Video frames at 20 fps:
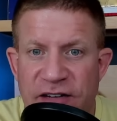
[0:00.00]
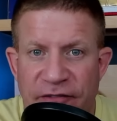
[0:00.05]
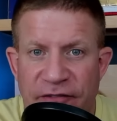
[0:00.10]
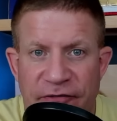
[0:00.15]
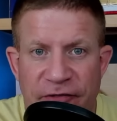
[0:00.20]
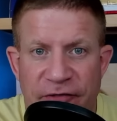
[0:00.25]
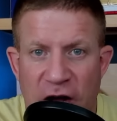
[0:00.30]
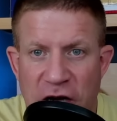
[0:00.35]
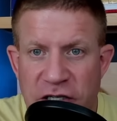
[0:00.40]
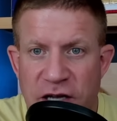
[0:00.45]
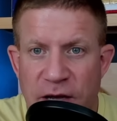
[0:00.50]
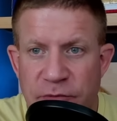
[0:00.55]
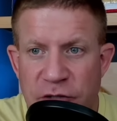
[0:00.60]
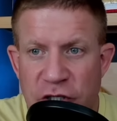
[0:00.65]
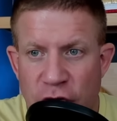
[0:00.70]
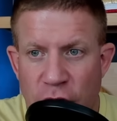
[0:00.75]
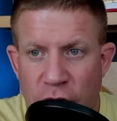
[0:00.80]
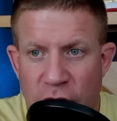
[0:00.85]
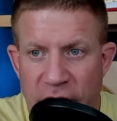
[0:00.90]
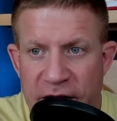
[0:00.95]
fucked up
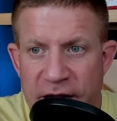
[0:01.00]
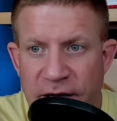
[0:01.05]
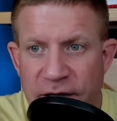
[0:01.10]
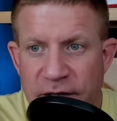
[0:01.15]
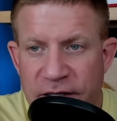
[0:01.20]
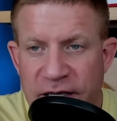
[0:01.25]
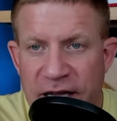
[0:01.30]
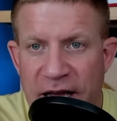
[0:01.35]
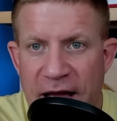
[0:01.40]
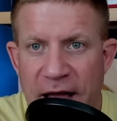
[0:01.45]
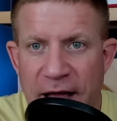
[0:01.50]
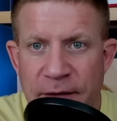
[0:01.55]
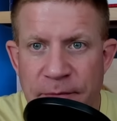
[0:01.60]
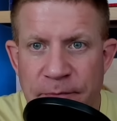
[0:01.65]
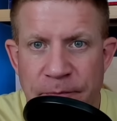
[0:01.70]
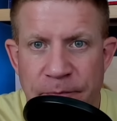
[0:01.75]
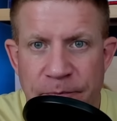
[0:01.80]
story, okay?